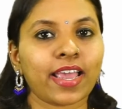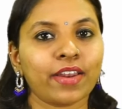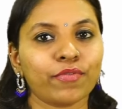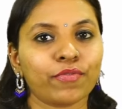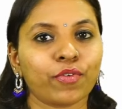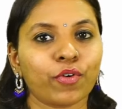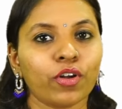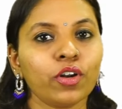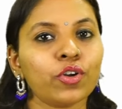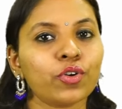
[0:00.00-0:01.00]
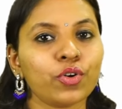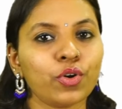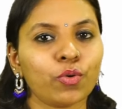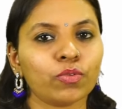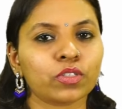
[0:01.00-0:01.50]
N for
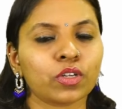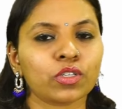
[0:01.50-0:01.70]
nose.